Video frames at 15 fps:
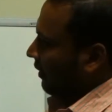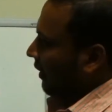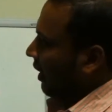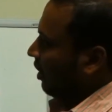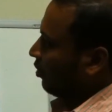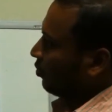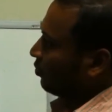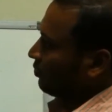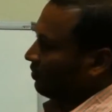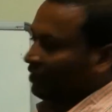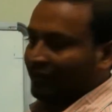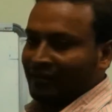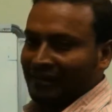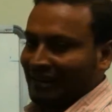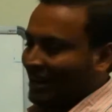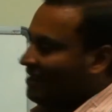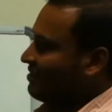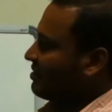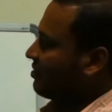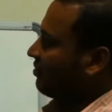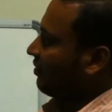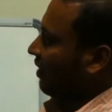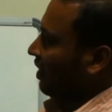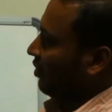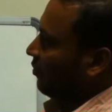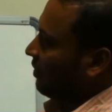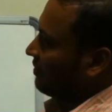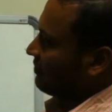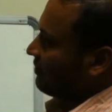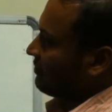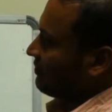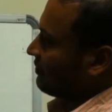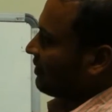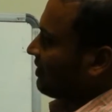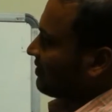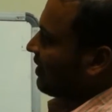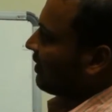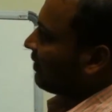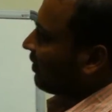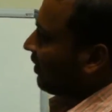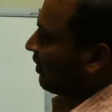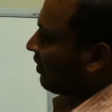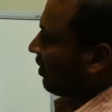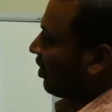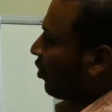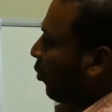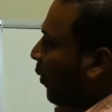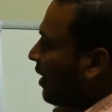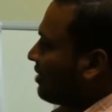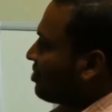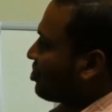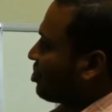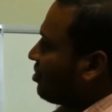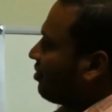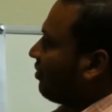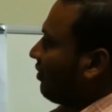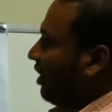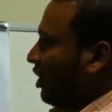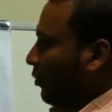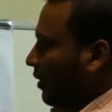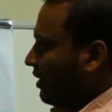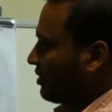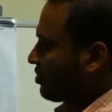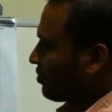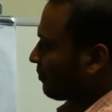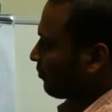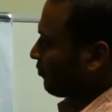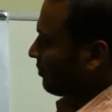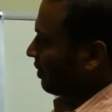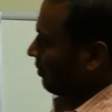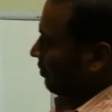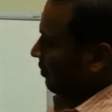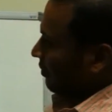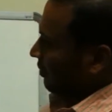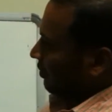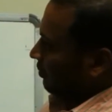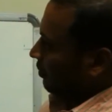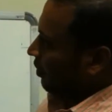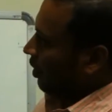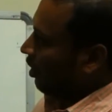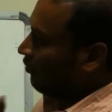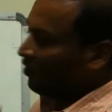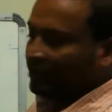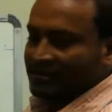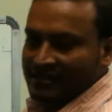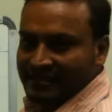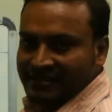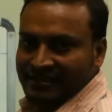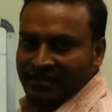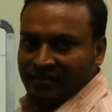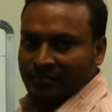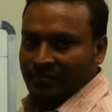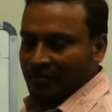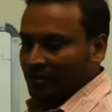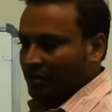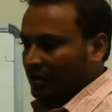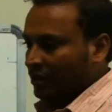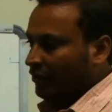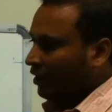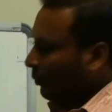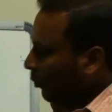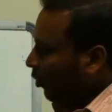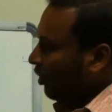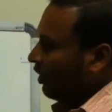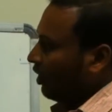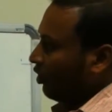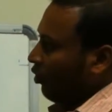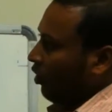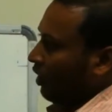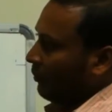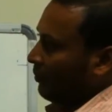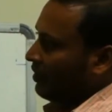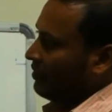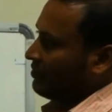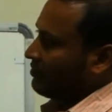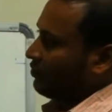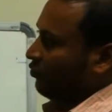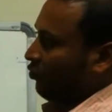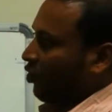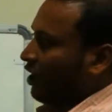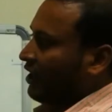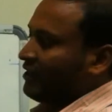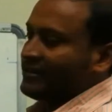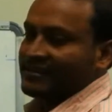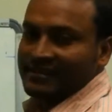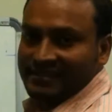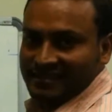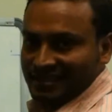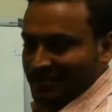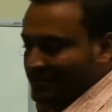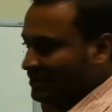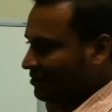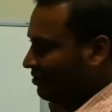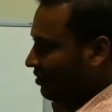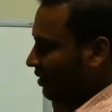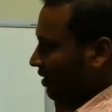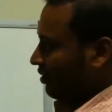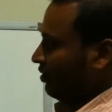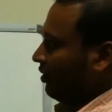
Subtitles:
Now our last canvas is design thinking venture canvas. Our system, our product on basic voting systems.